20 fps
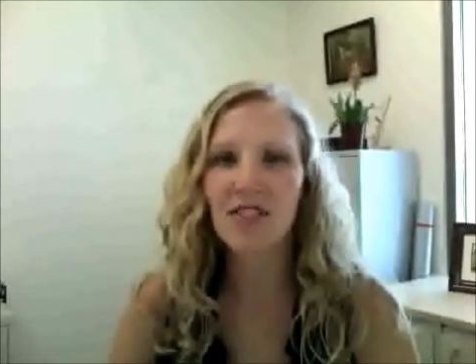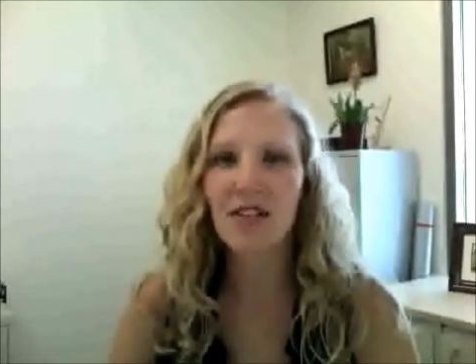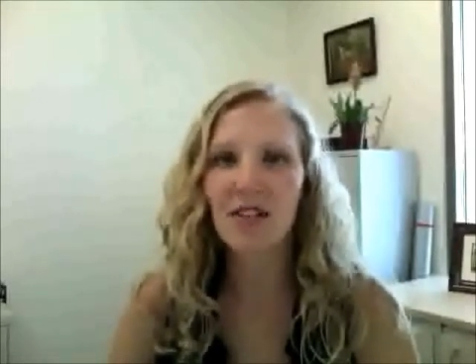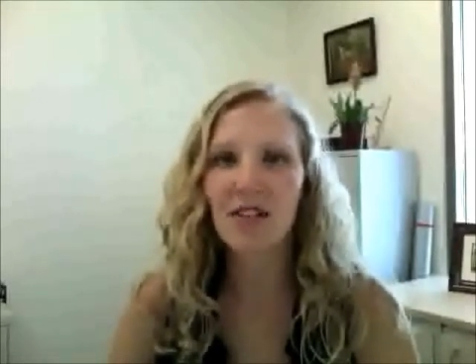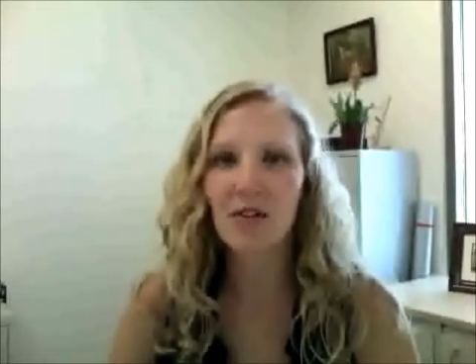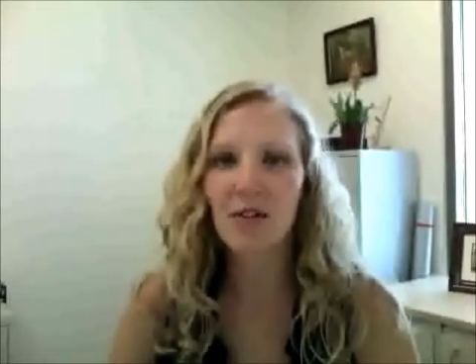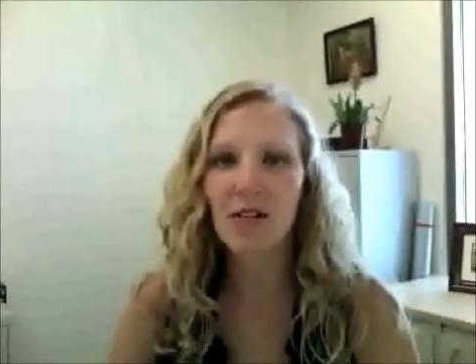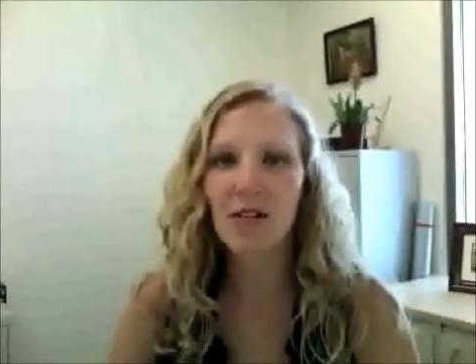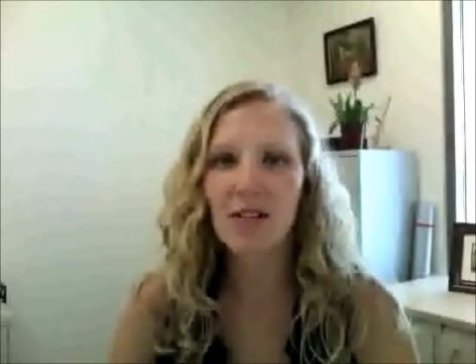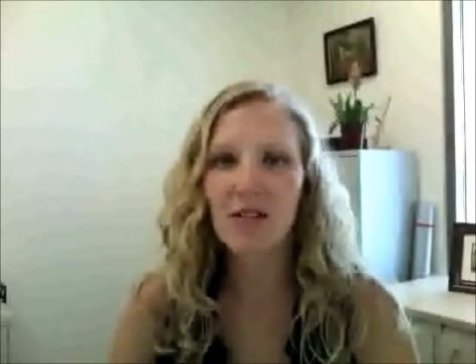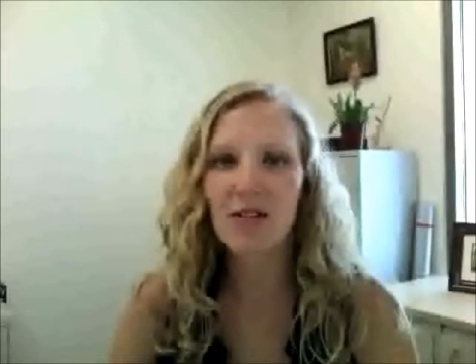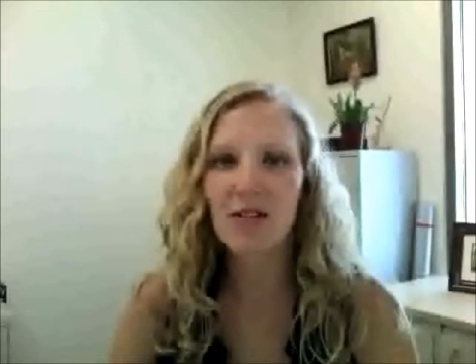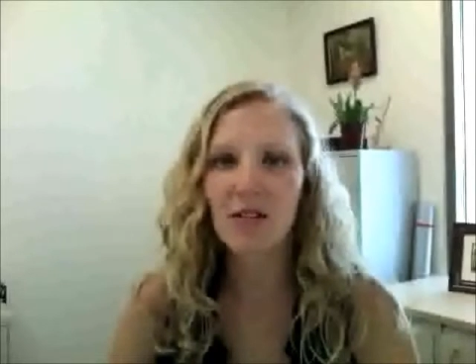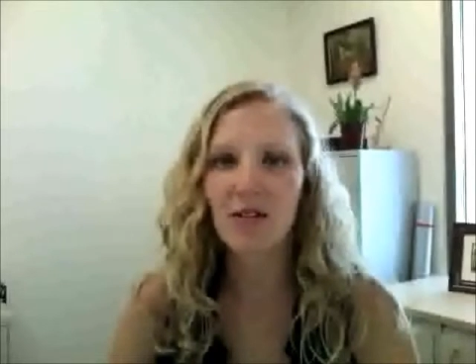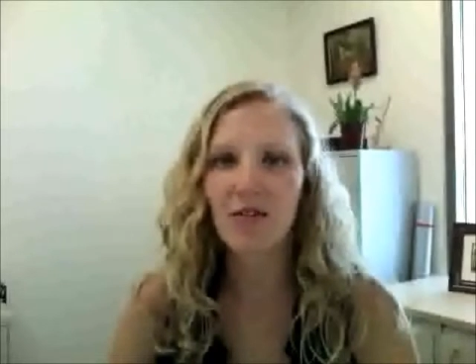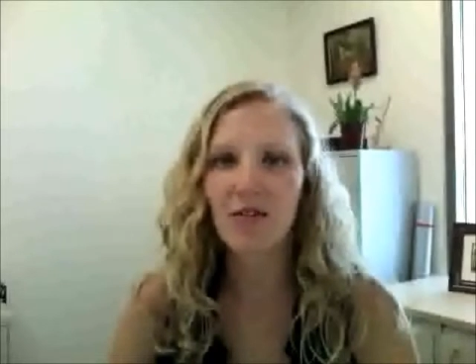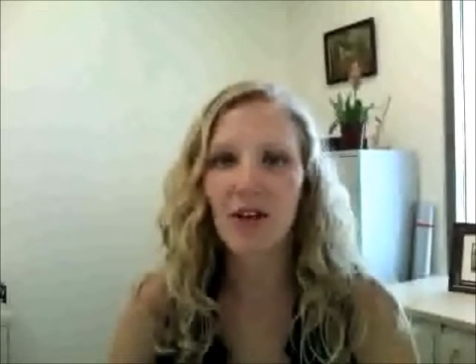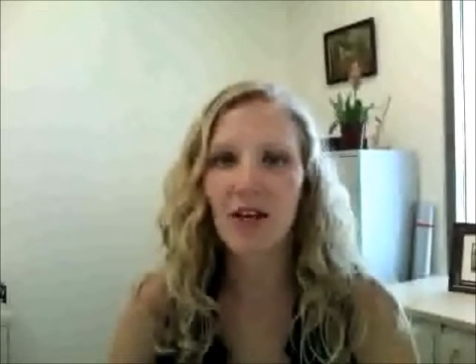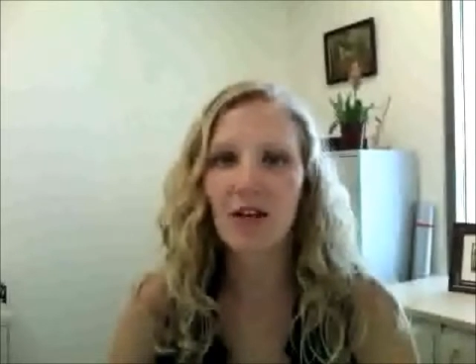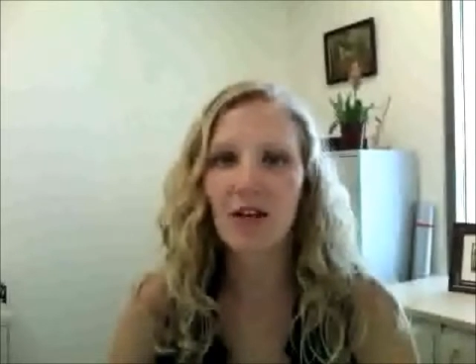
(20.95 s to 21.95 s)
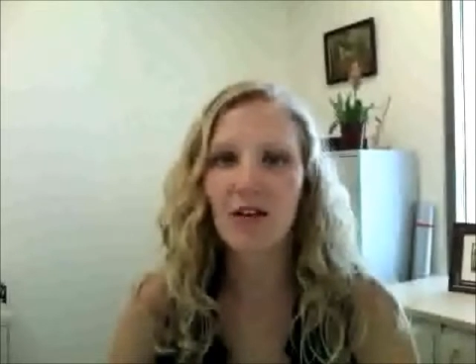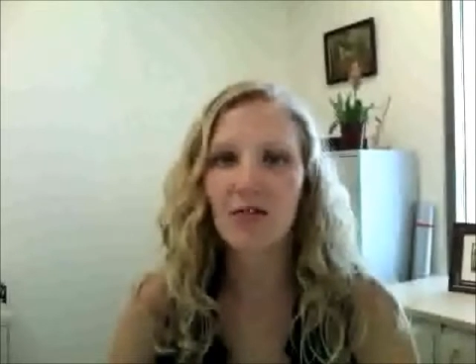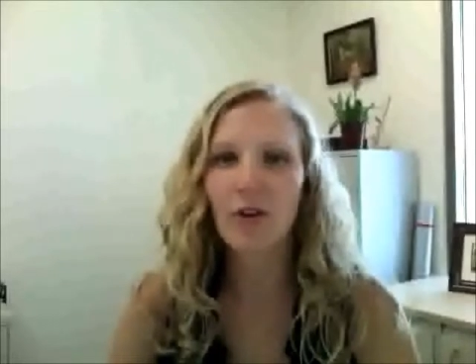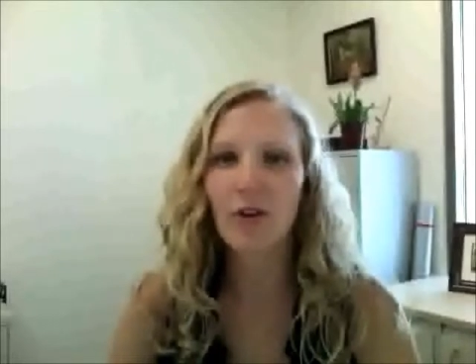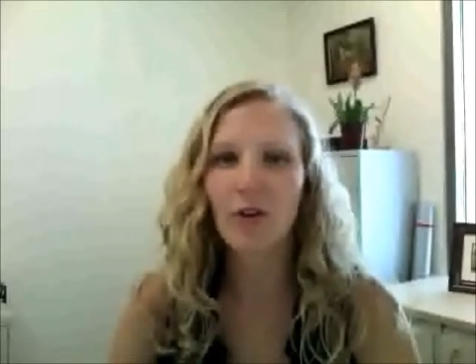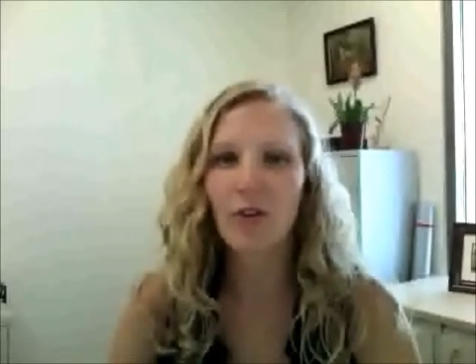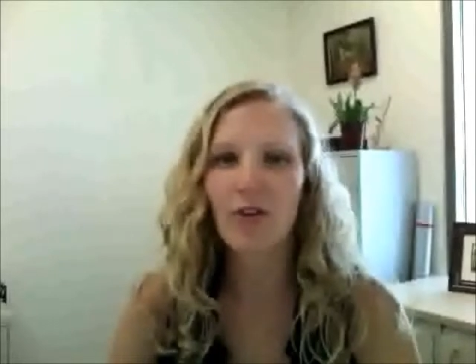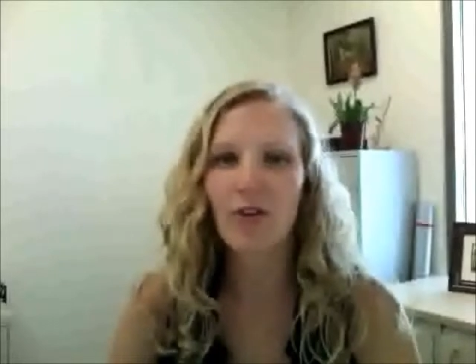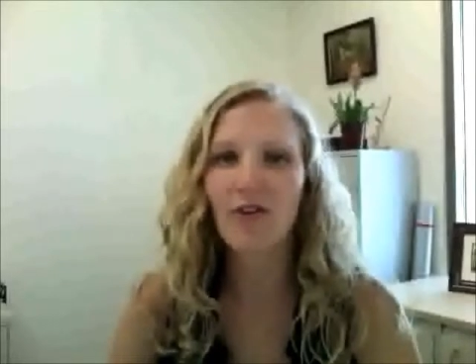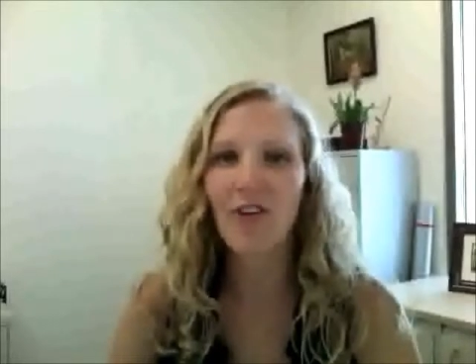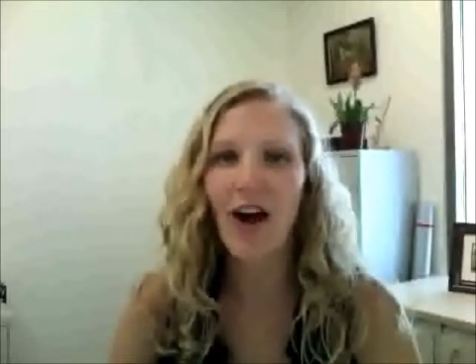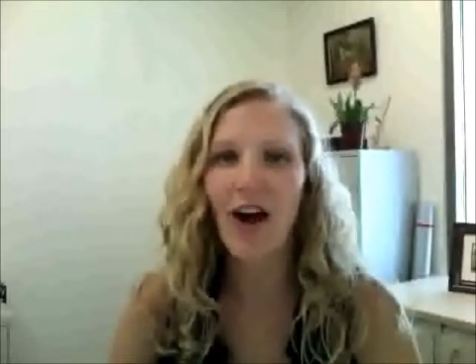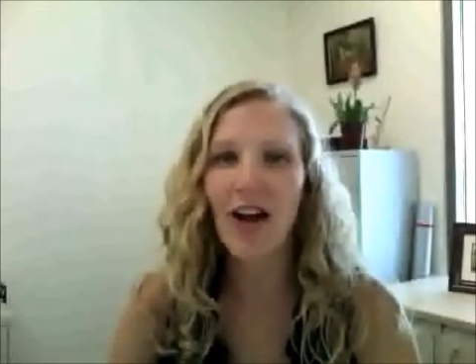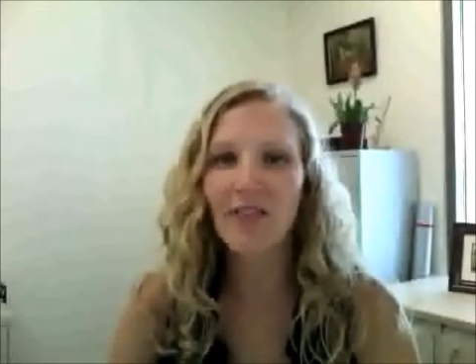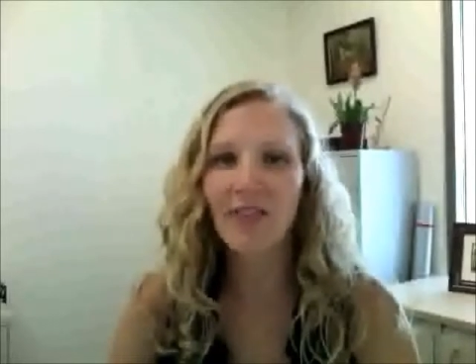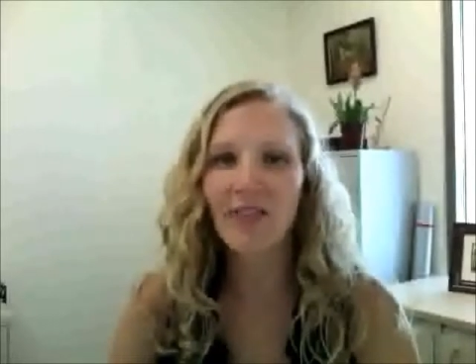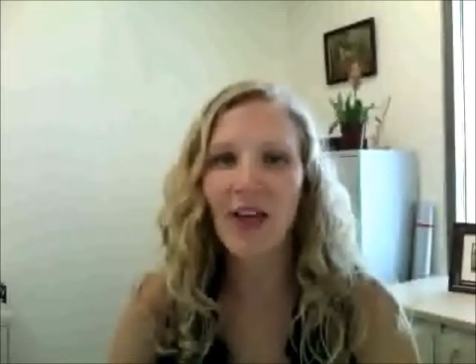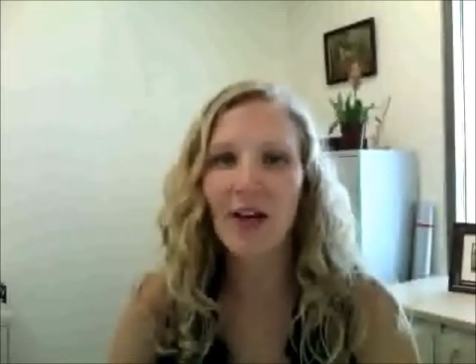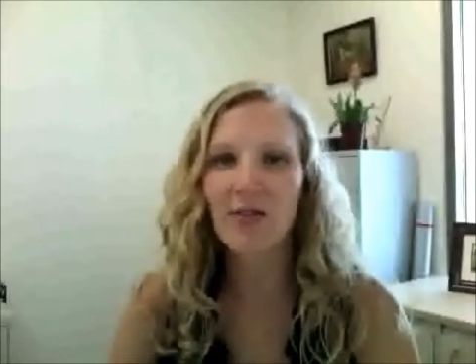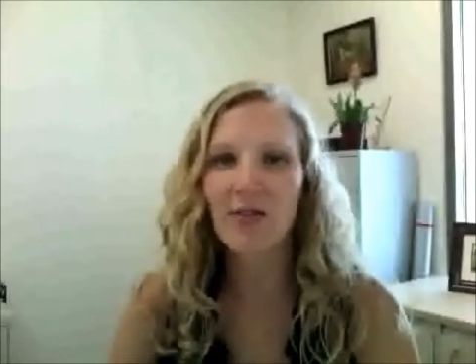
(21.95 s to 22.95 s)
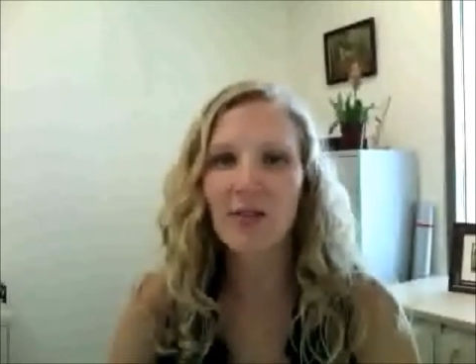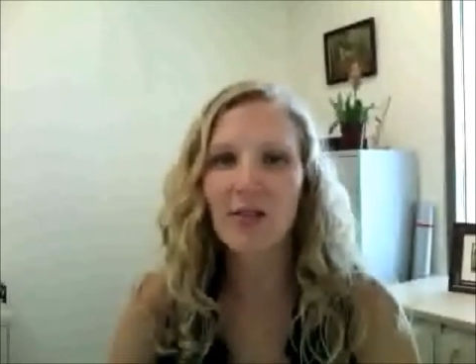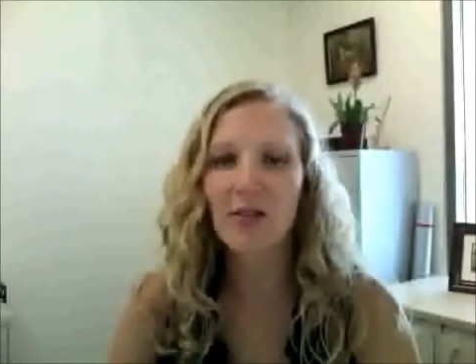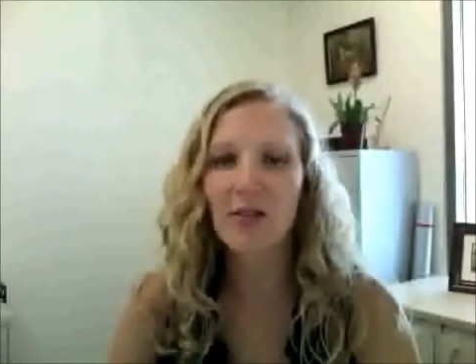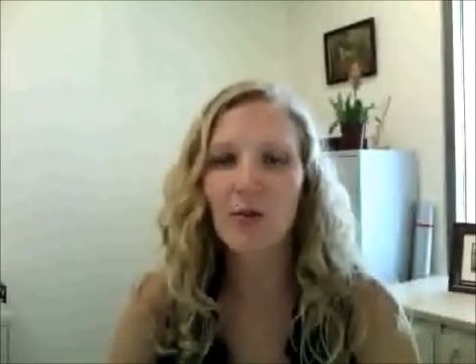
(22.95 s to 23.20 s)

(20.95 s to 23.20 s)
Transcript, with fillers: internet survey of over five thousand